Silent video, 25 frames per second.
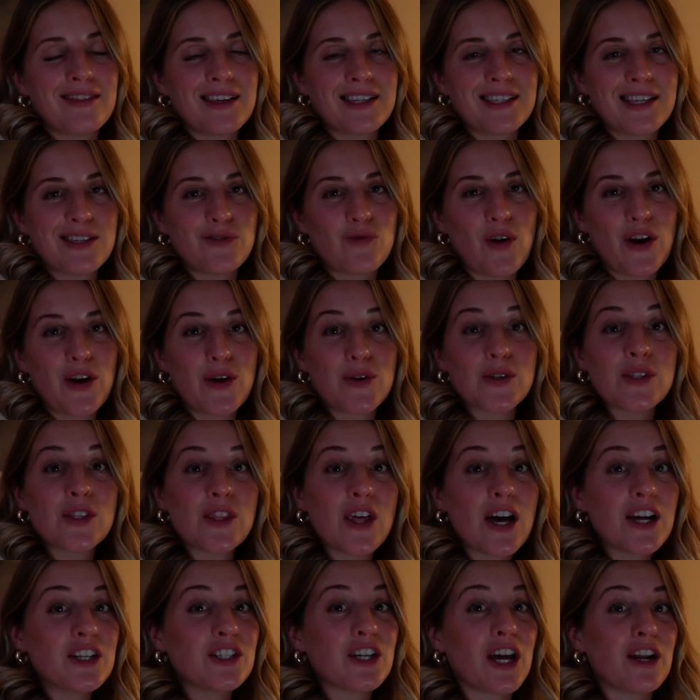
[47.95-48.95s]
This is Renault's
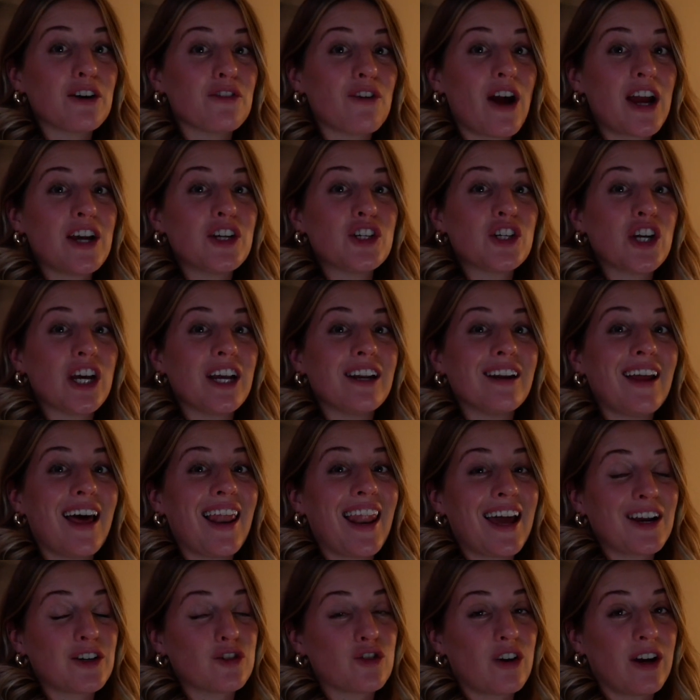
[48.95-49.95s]
3rd generation
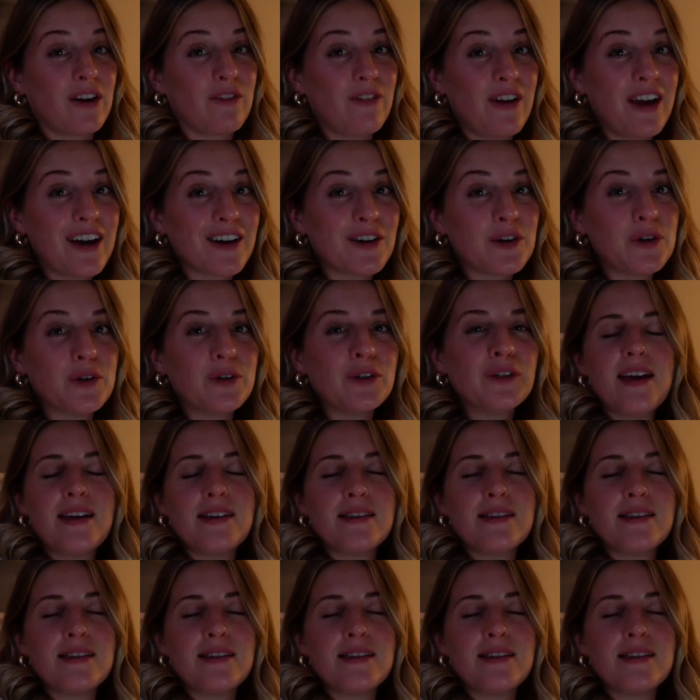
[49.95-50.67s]
electric vehicle.